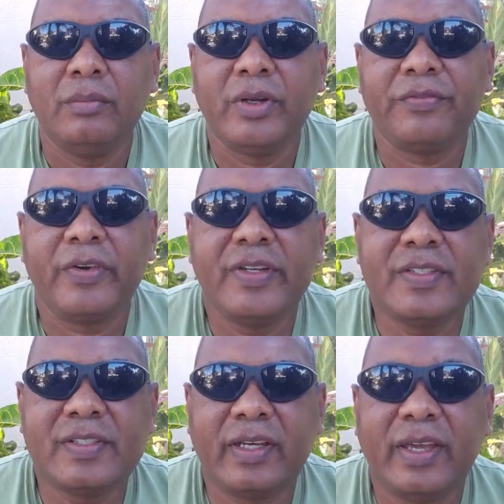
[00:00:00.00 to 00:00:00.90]
My
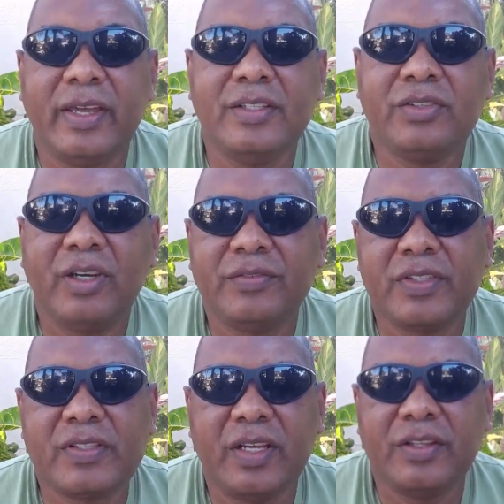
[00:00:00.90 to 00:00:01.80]
friends, I hate to have to
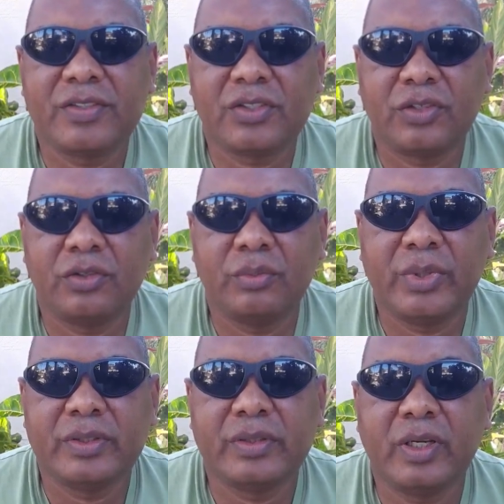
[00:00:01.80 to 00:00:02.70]
say this to you,
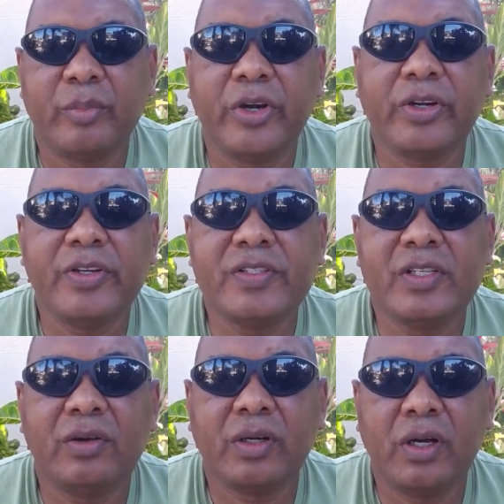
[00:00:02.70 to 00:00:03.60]
but America is
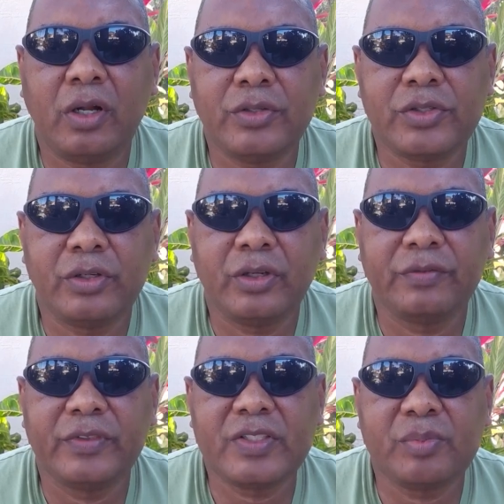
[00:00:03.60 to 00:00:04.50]
now a culture
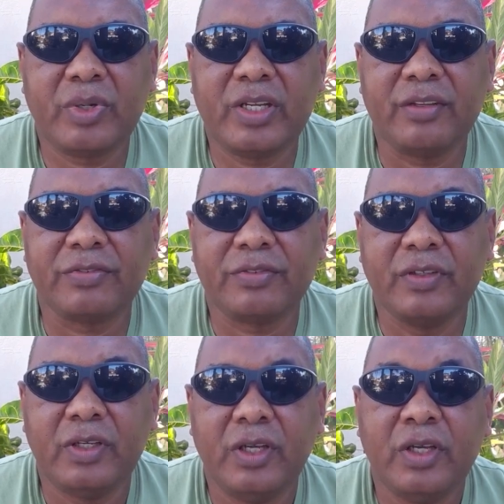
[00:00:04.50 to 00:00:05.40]
of disbelief.
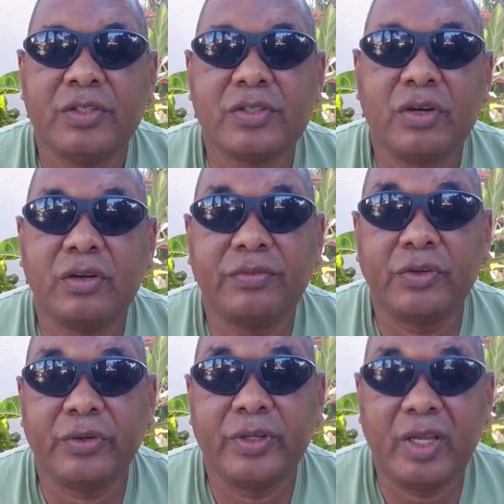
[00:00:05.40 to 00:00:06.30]
So if
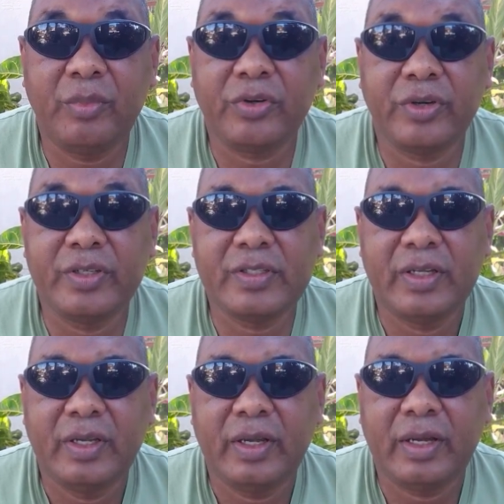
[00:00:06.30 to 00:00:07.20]
you're an immigrant,
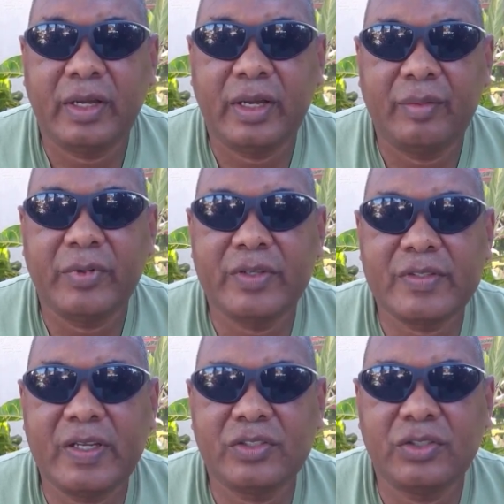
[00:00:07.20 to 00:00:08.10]
I'm going to
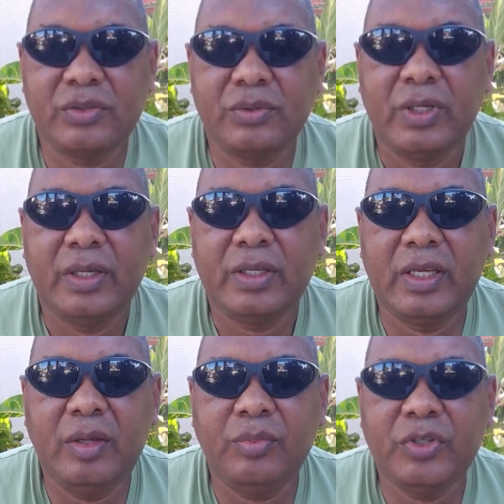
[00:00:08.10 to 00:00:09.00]
say to you,
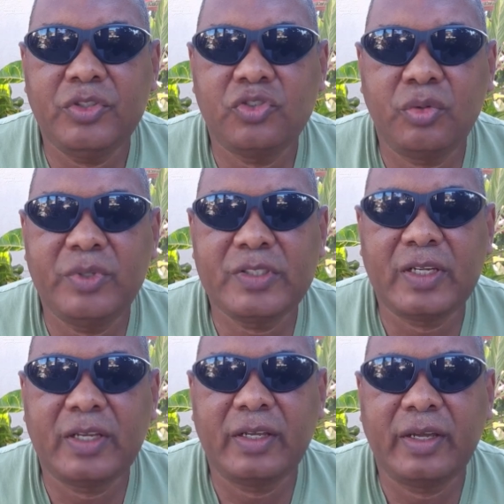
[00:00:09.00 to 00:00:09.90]
keep
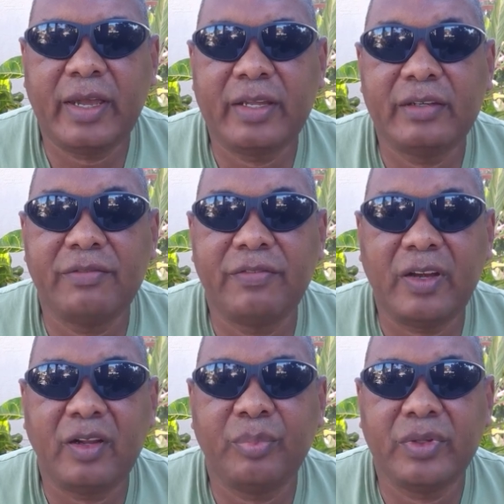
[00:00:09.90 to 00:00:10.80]
contributing and
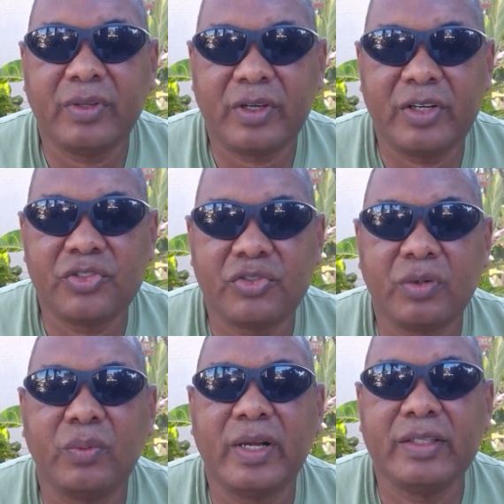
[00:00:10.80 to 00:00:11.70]
developing the country
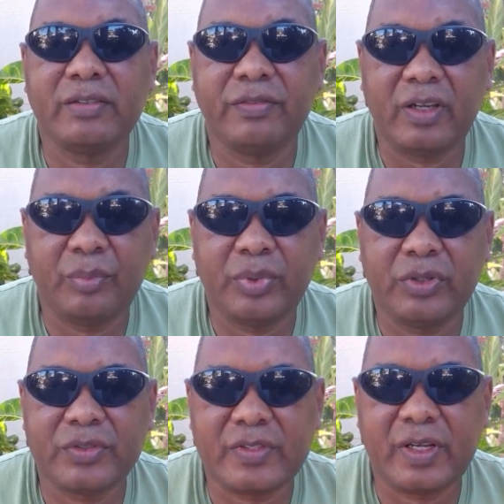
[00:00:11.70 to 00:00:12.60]
while developing
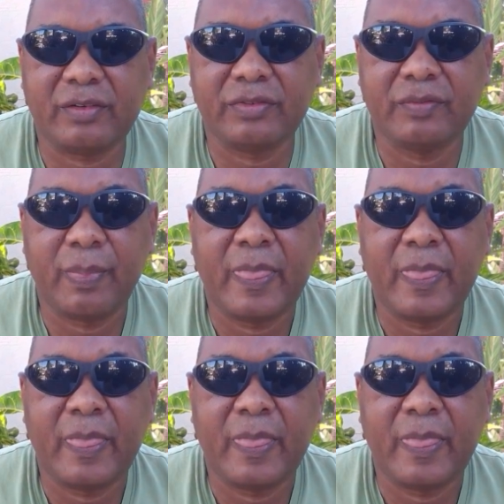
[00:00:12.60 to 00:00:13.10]
yourself.